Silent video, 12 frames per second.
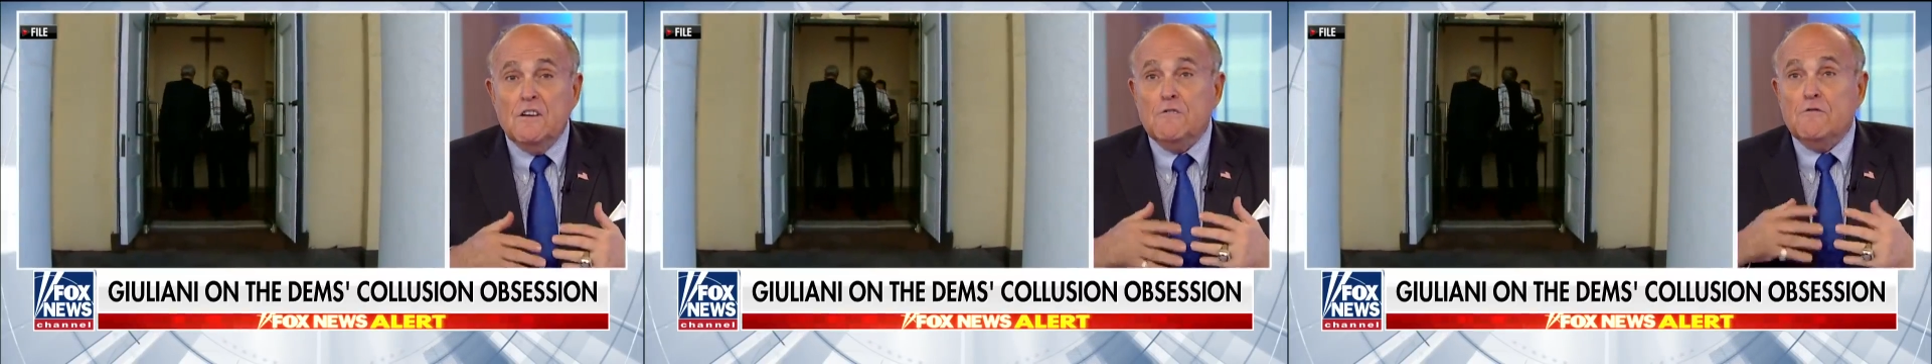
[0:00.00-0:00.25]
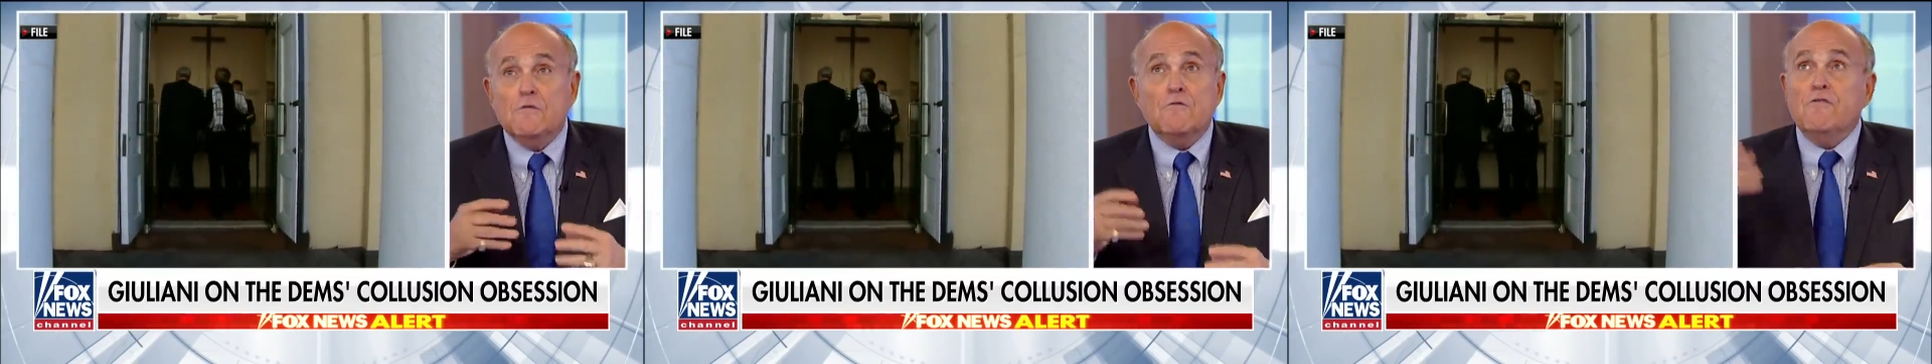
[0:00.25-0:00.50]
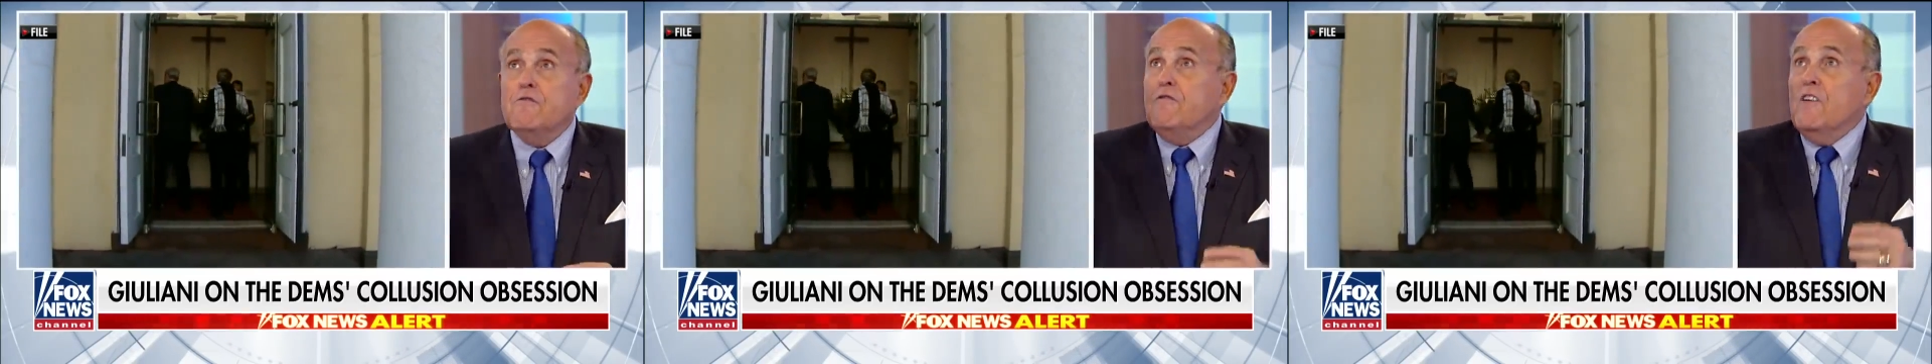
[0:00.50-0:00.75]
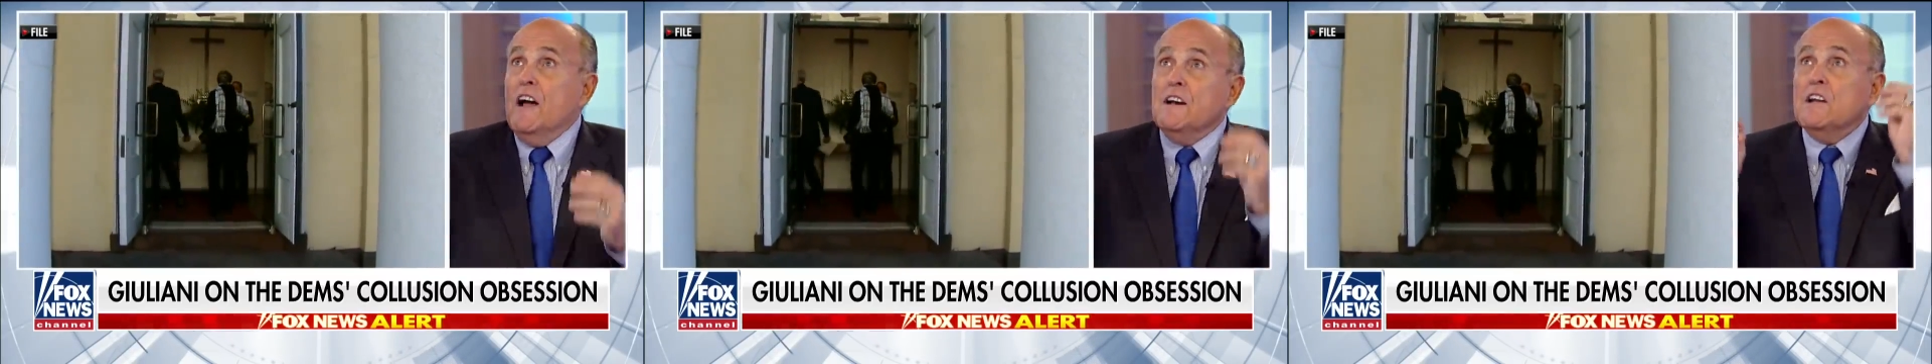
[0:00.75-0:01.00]
for
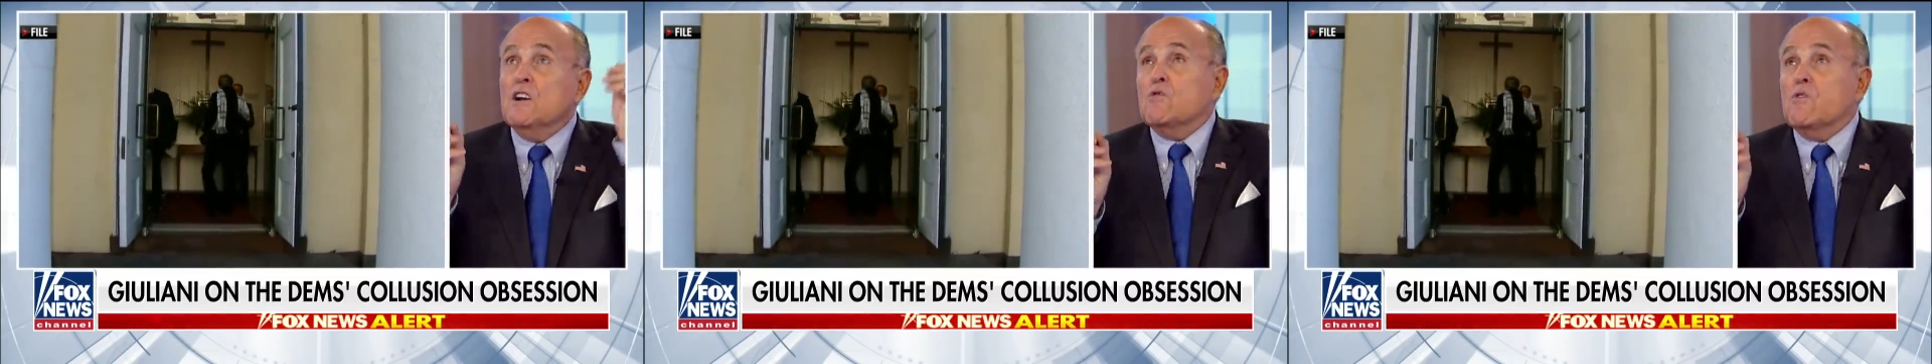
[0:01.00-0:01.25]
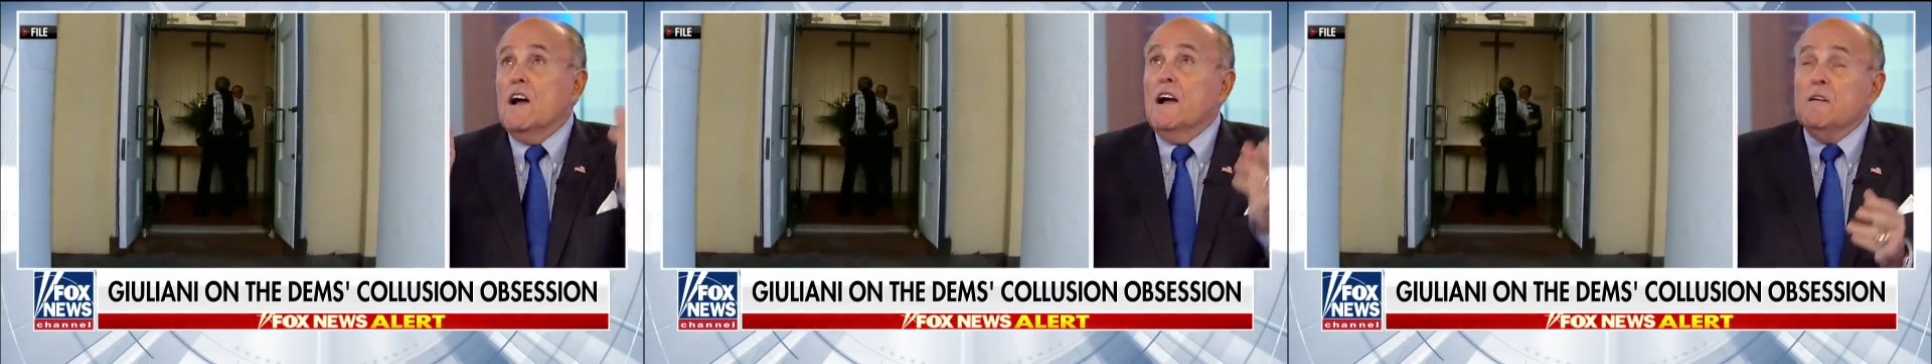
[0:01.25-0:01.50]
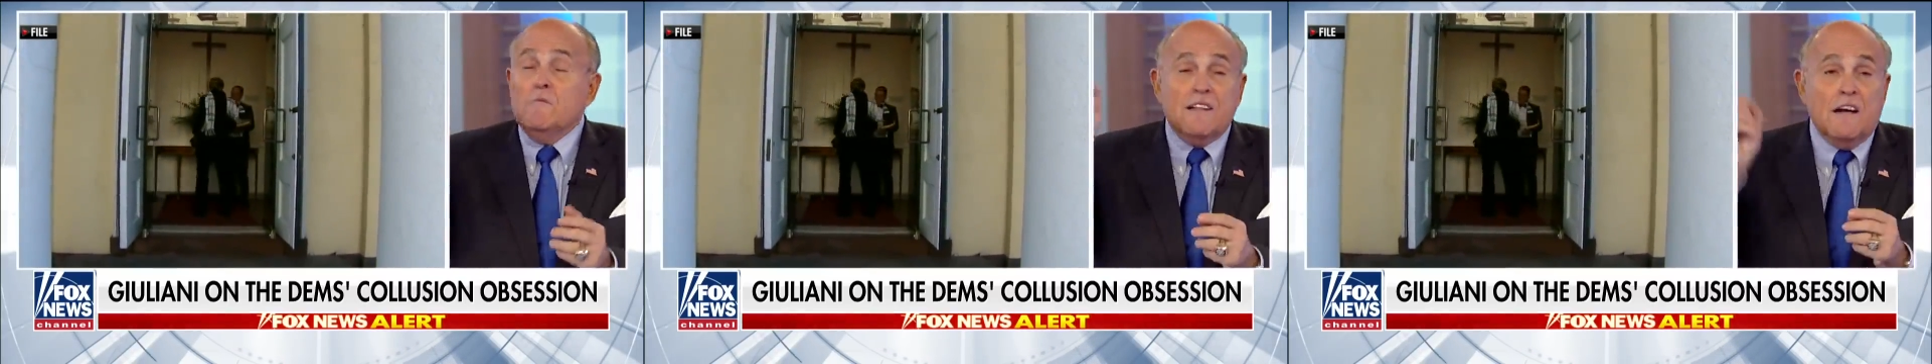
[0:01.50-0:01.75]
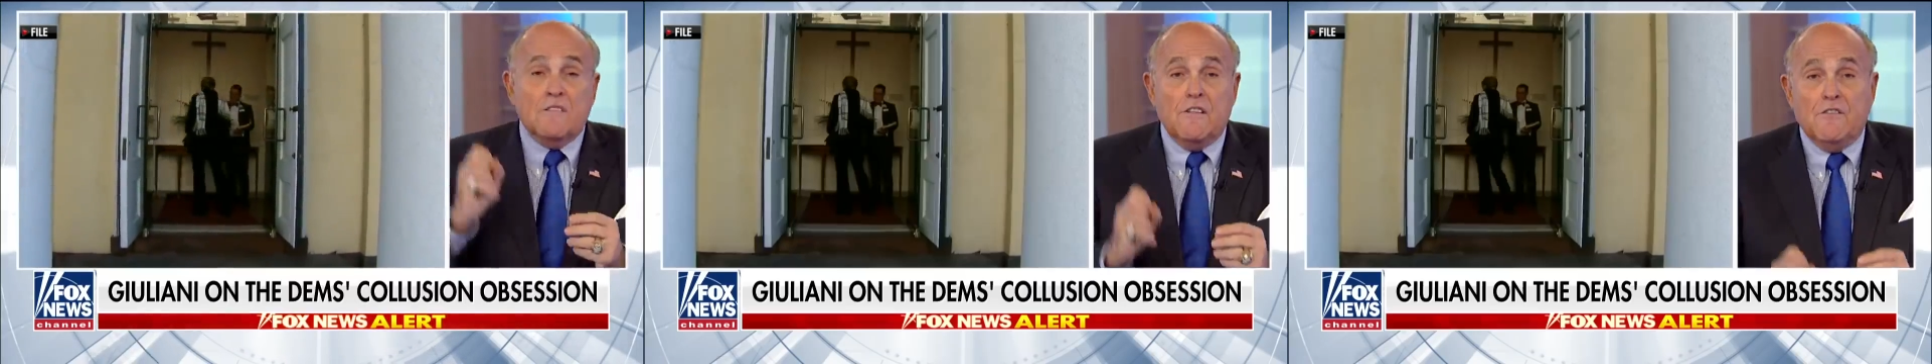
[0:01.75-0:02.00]
finding crimes
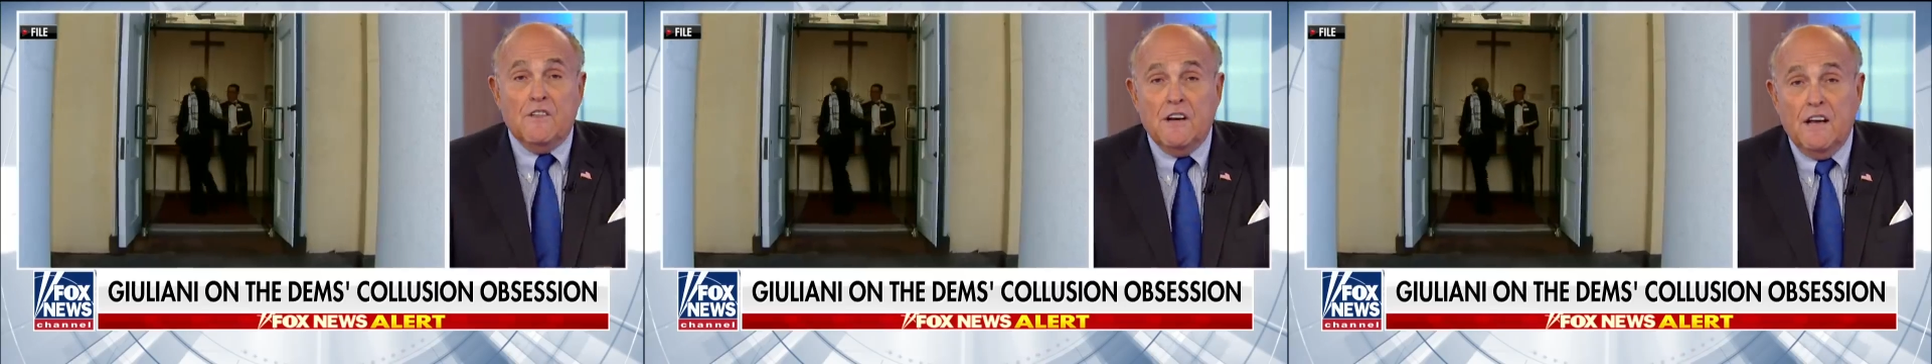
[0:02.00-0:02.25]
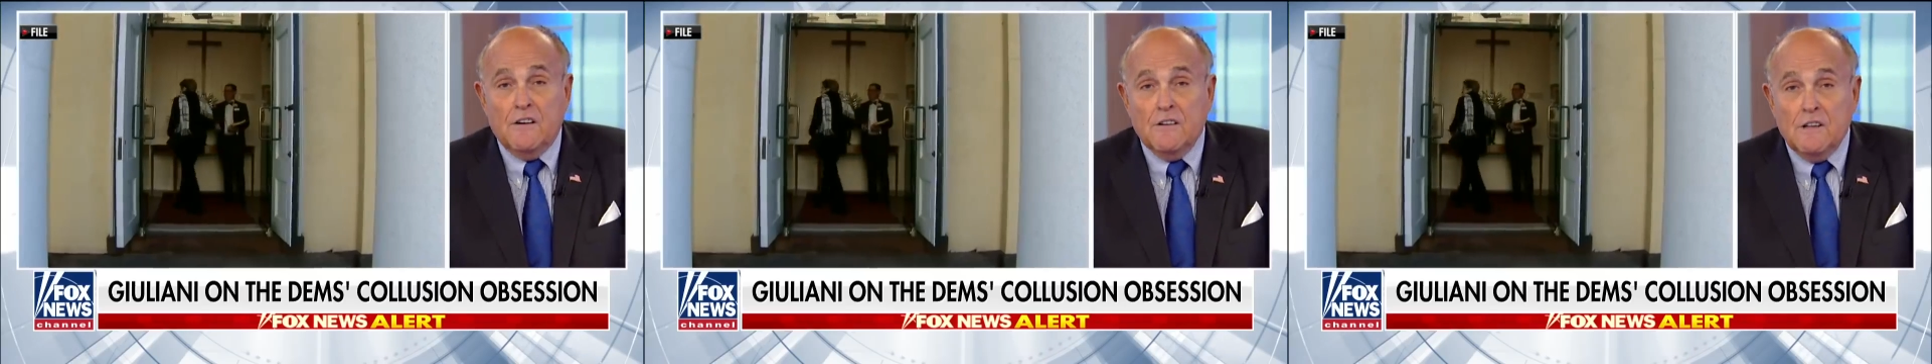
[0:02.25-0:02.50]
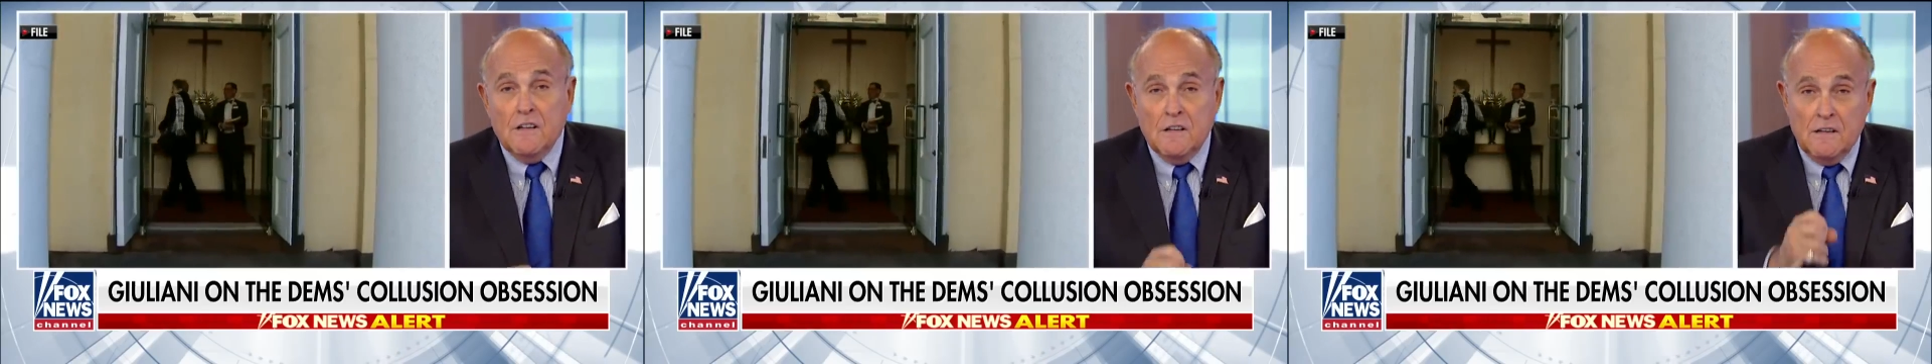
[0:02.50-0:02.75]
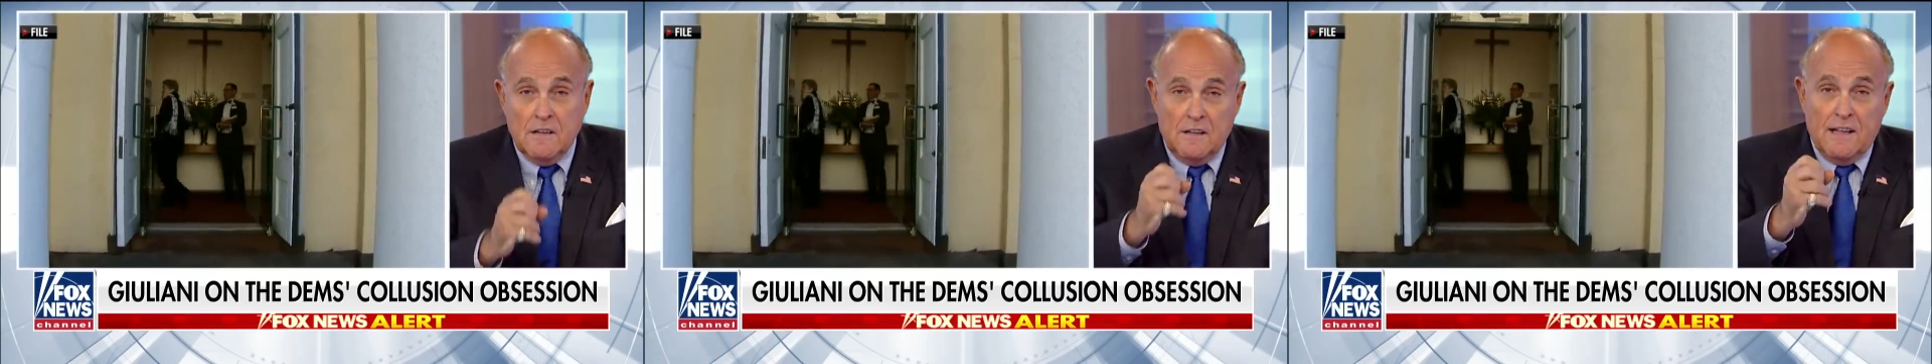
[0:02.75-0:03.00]
out of the thin air. And
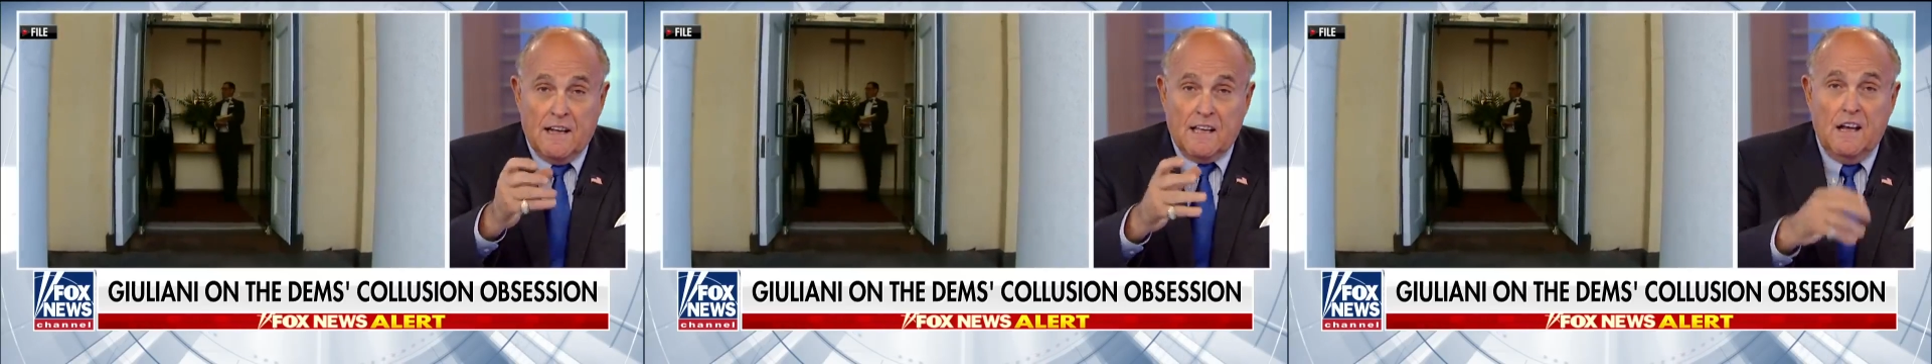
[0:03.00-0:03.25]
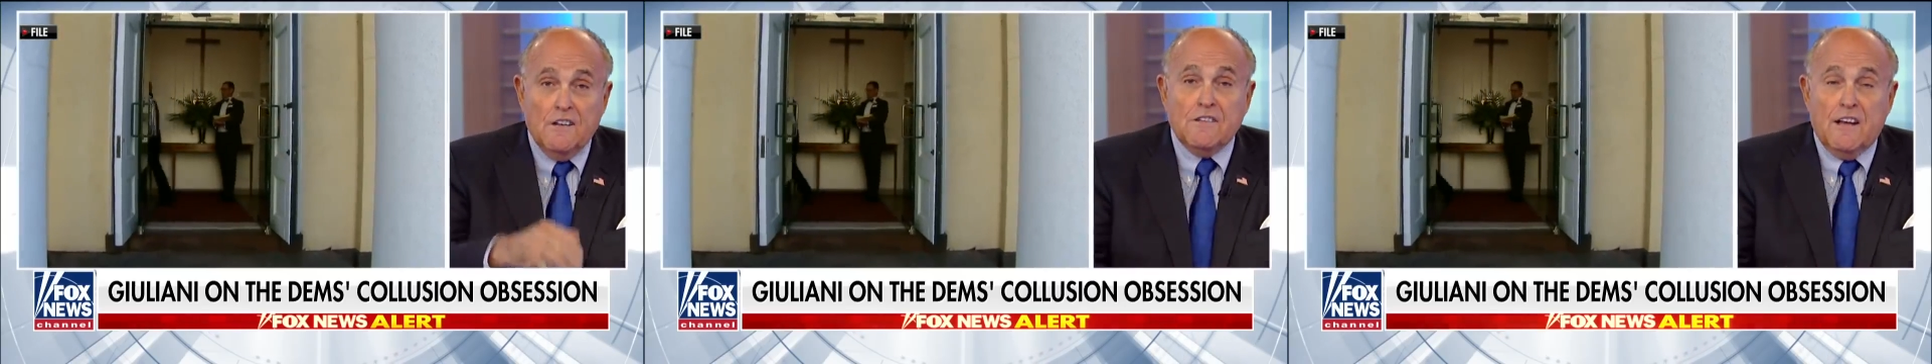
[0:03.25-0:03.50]
in that case,